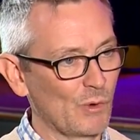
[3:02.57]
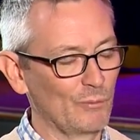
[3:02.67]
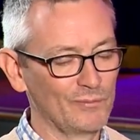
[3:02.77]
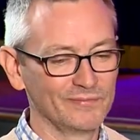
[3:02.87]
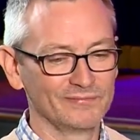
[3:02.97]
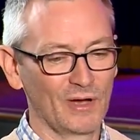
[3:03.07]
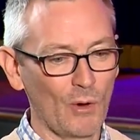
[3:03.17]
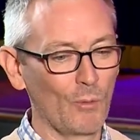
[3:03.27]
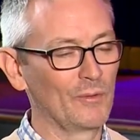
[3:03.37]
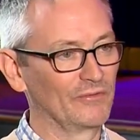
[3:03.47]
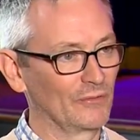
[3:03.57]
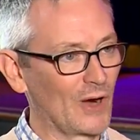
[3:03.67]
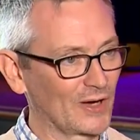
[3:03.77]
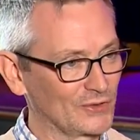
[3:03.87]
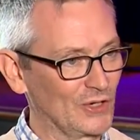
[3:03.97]
the whole hope of a
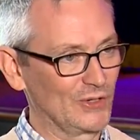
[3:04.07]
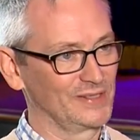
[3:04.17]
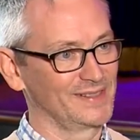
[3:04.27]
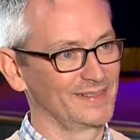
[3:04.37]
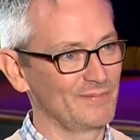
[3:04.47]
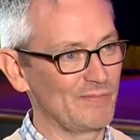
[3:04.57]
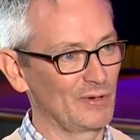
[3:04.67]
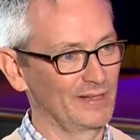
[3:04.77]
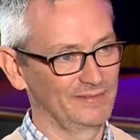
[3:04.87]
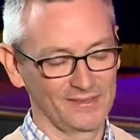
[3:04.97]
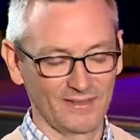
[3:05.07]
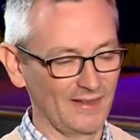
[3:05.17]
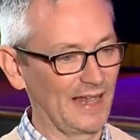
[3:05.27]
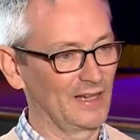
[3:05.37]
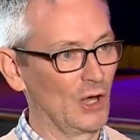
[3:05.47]
rock show is that people can just
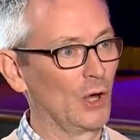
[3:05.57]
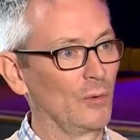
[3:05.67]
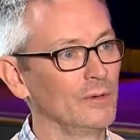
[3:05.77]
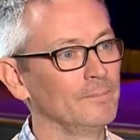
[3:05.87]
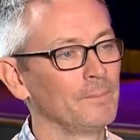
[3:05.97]
let go.